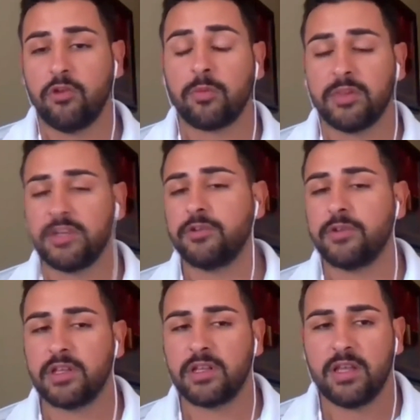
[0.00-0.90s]
normally
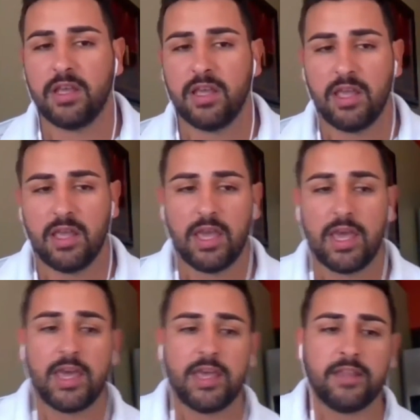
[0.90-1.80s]
do it,
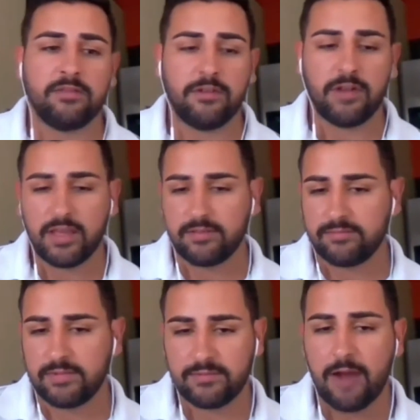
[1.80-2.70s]
and they're
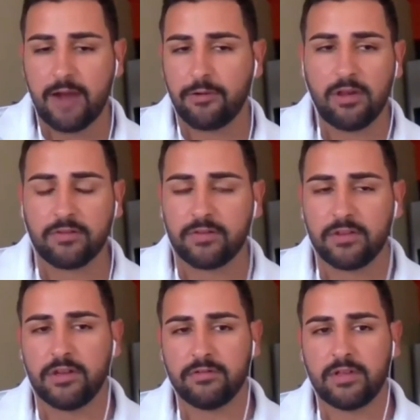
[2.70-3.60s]
like hour long
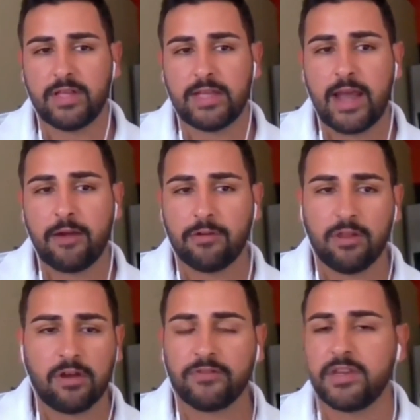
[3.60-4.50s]

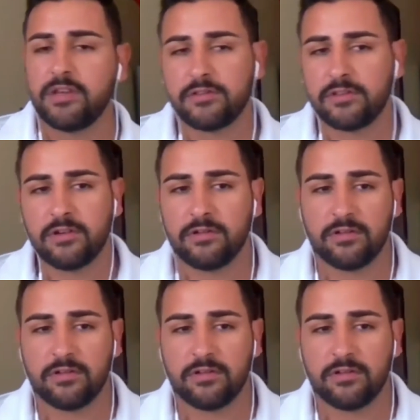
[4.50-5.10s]
videos. So